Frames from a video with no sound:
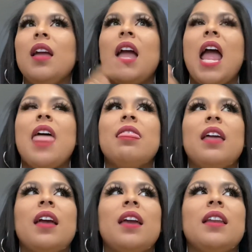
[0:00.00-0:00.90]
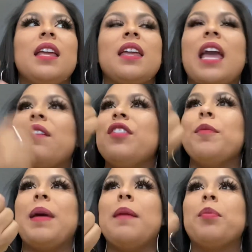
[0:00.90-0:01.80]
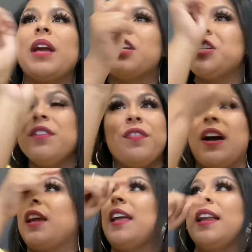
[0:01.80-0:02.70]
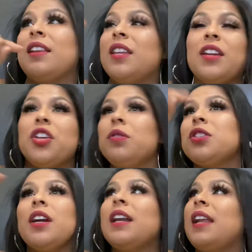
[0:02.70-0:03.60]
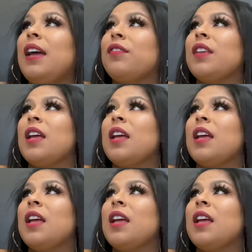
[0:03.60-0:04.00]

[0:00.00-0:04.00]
and then he gave her the paper, and she fucking did a U-turn and left.